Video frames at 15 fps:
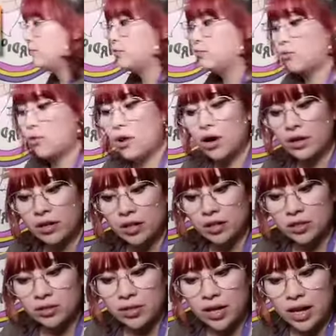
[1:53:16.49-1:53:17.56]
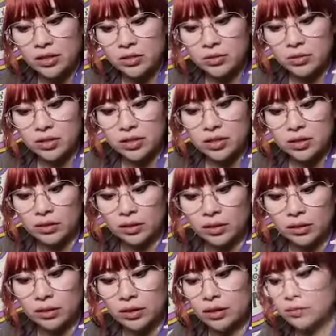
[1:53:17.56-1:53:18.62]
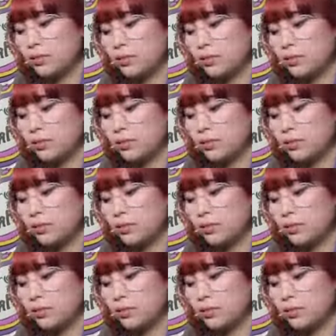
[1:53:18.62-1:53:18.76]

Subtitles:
water to that so it's a little bit